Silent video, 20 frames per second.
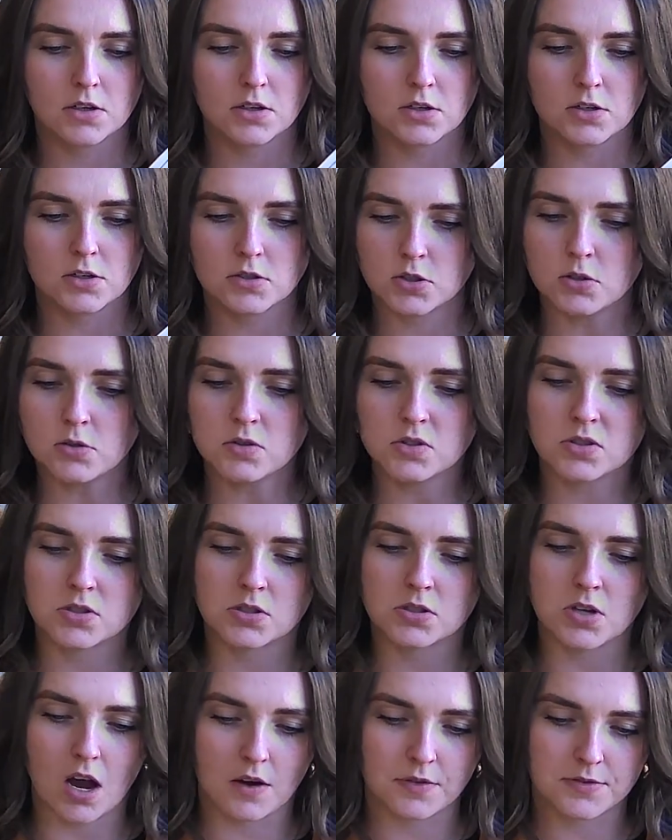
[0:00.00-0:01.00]
You're too
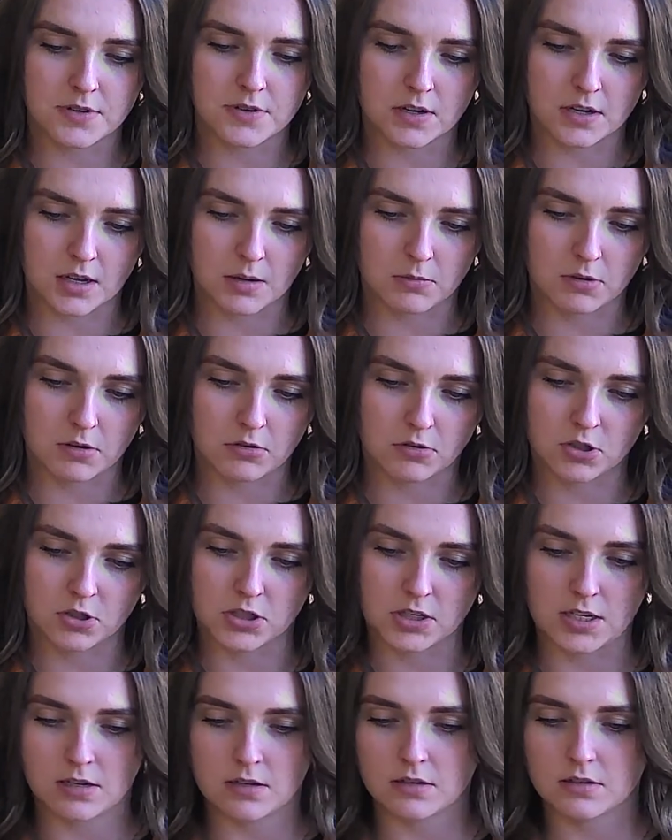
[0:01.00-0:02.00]
soft on him,
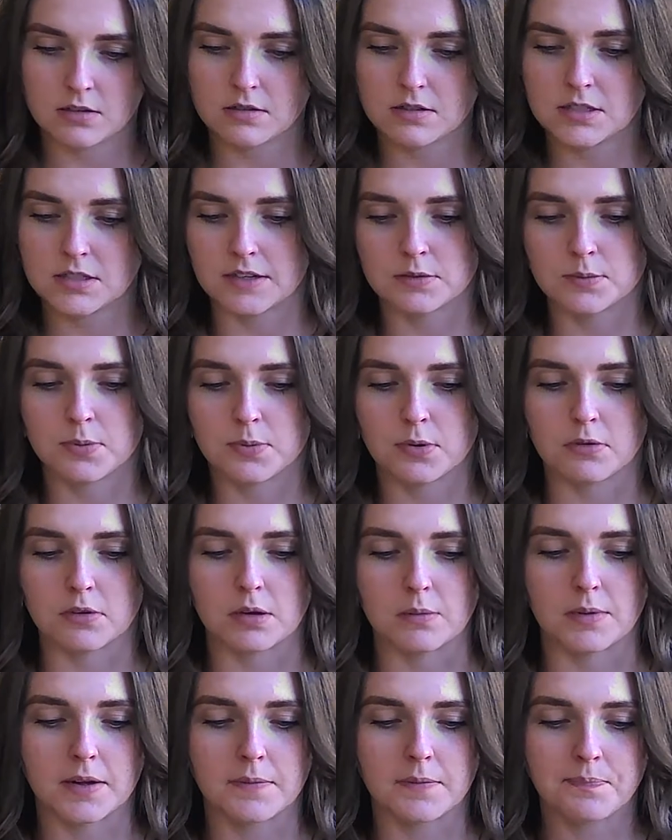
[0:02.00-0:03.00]
Roshni, sniffs
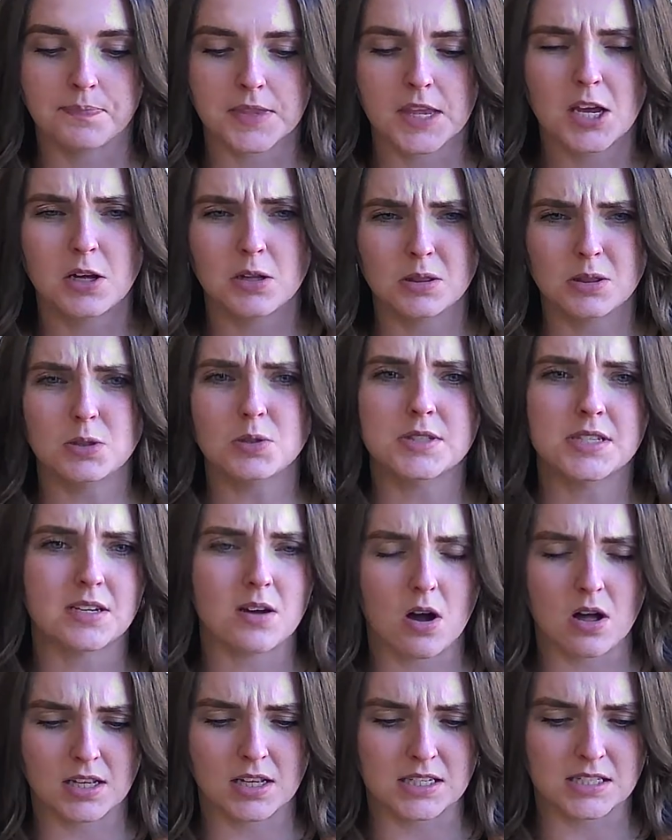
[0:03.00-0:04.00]
Karima. Losing
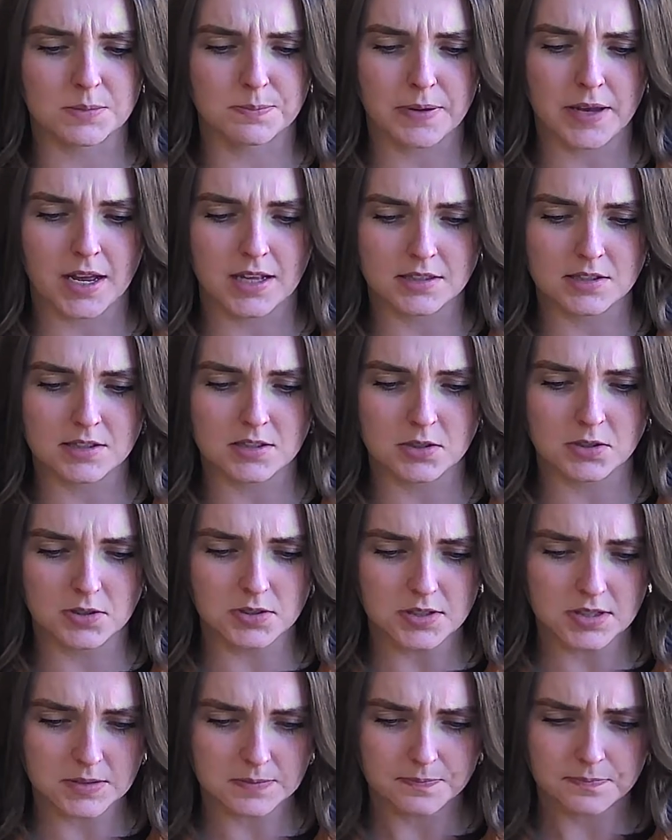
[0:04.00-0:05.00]
all his
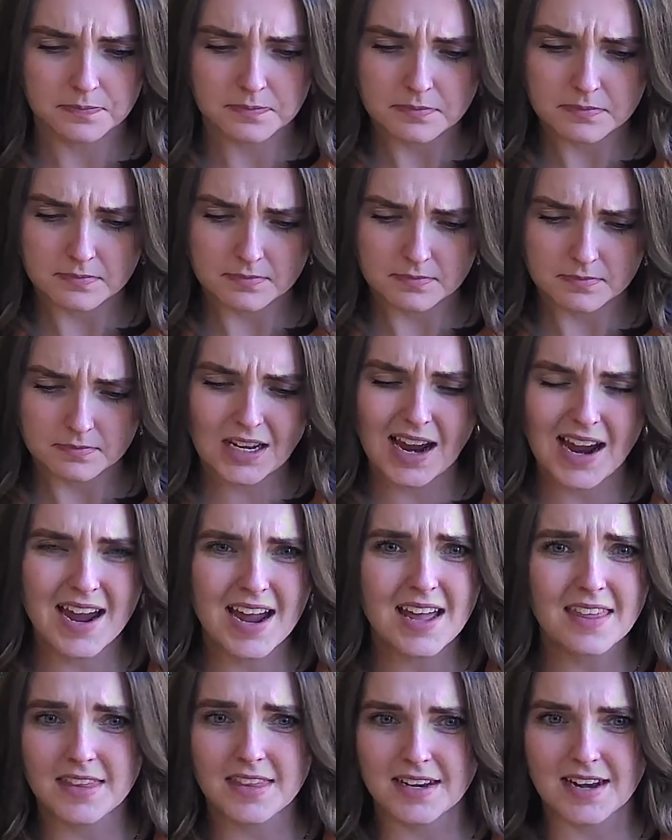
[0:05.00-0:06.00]
pencils?
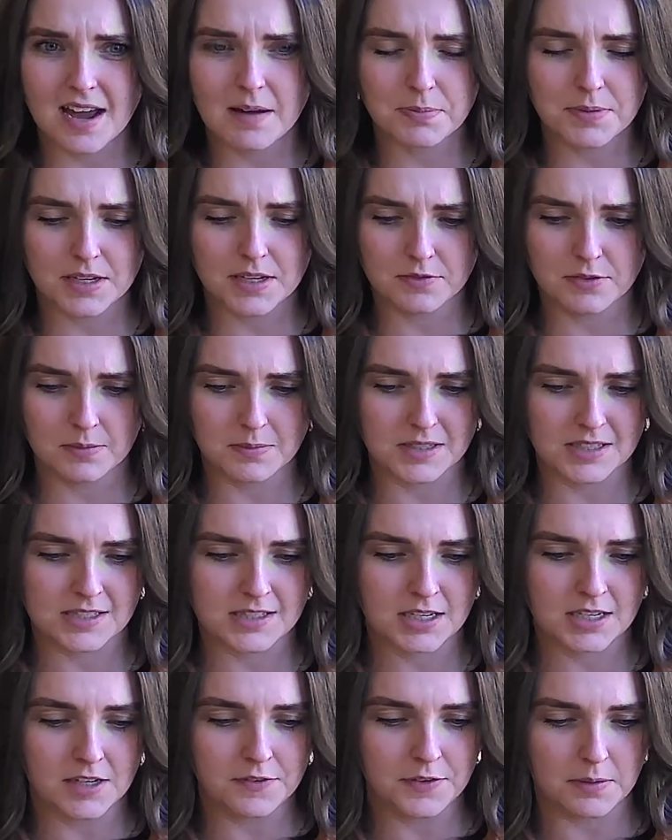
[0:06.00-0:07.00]
And the napkin from his
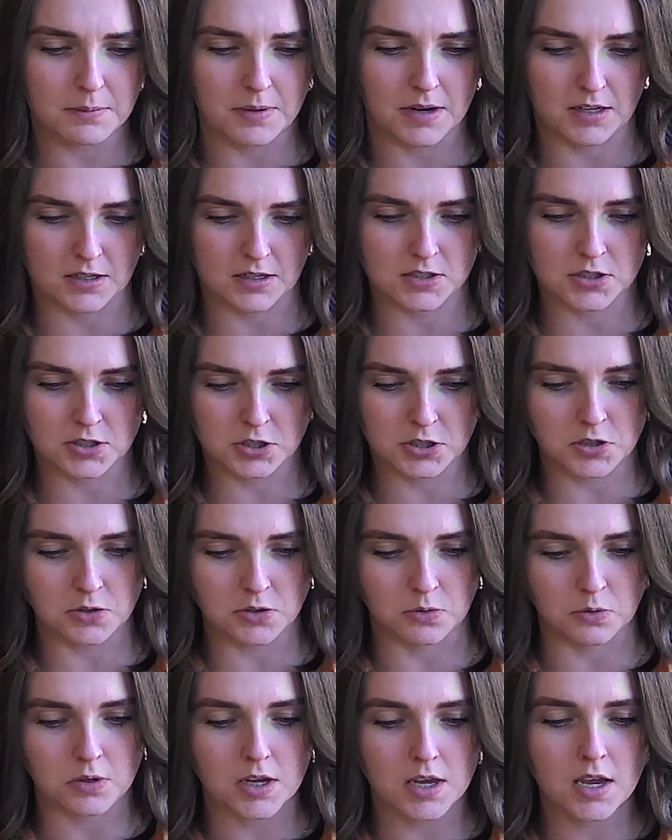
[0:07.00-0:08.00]
tiffin box,
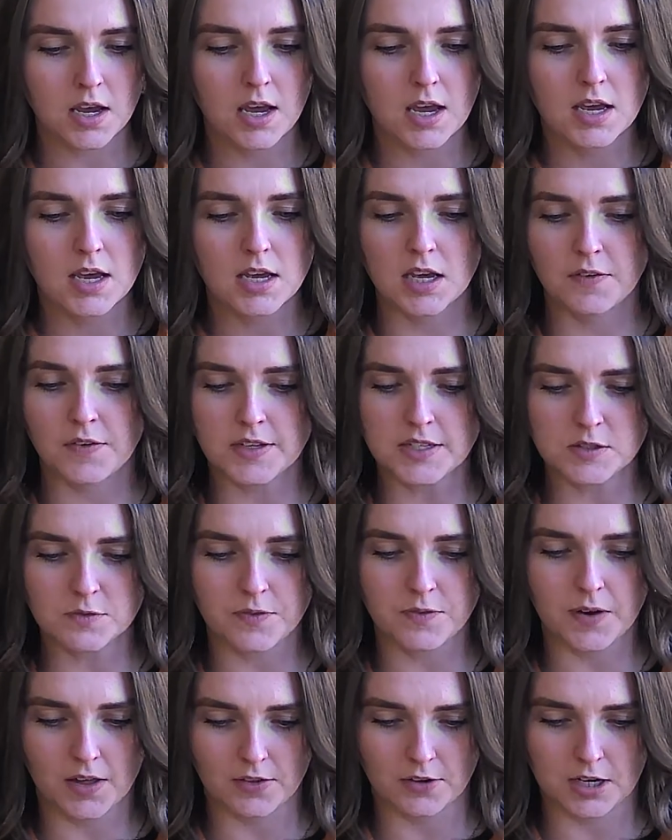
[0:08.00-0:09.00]
too. If his
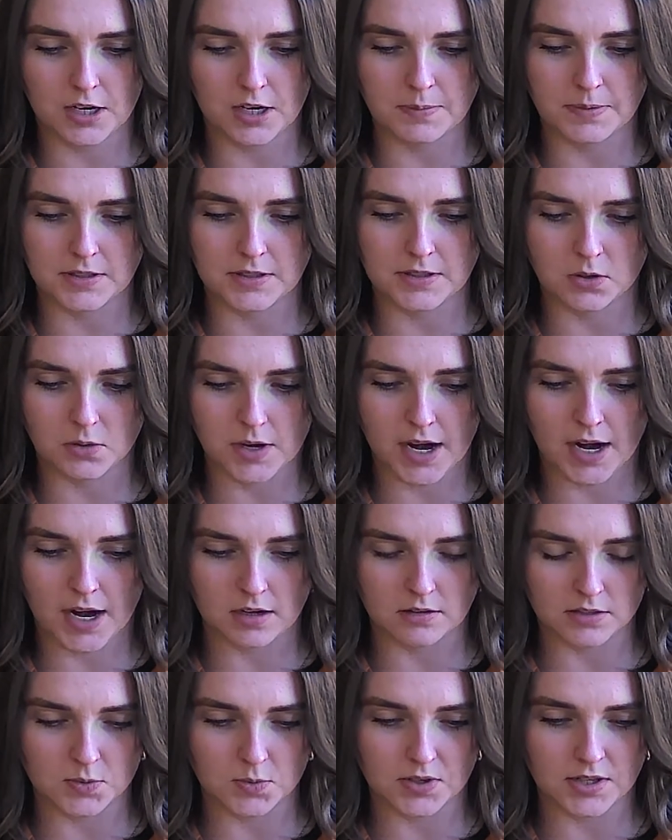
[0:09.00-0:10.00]
father had been so
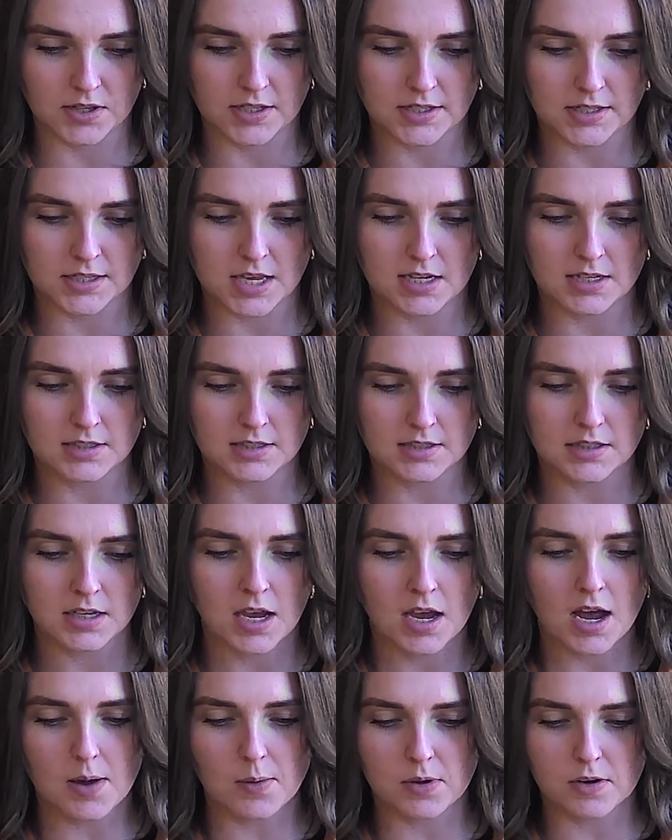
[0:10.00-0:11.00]
careless with his things,
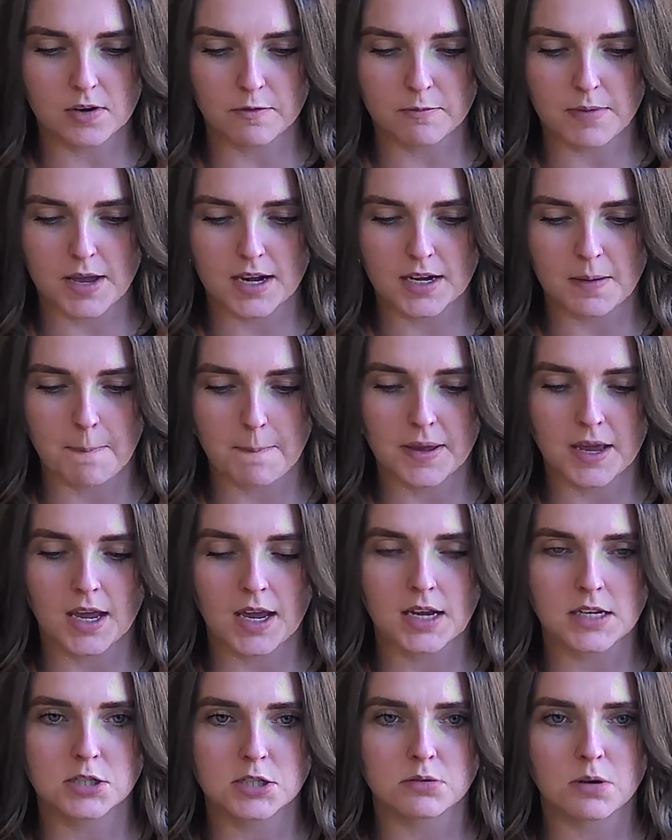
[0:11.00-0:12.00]
I would have made him
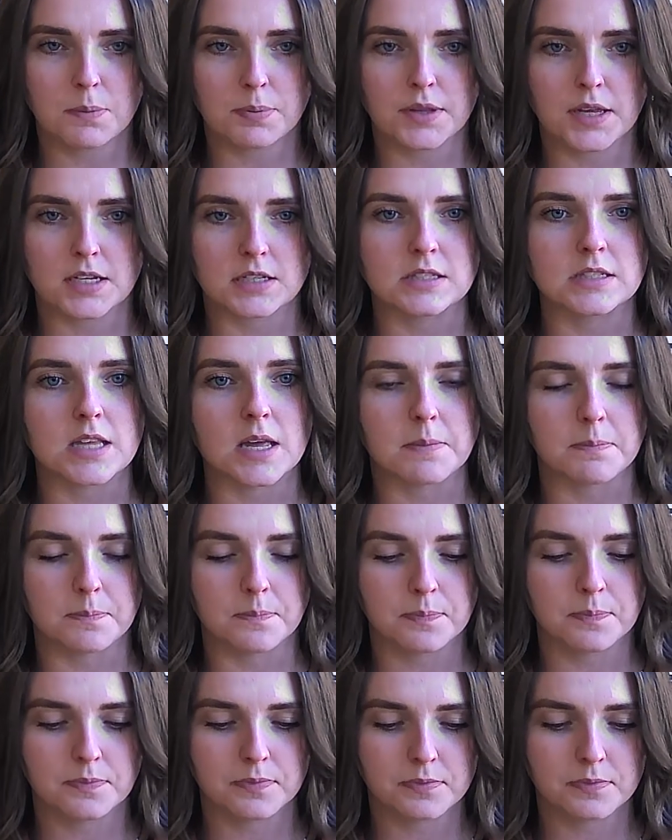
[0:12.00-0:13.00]
pay to replace them.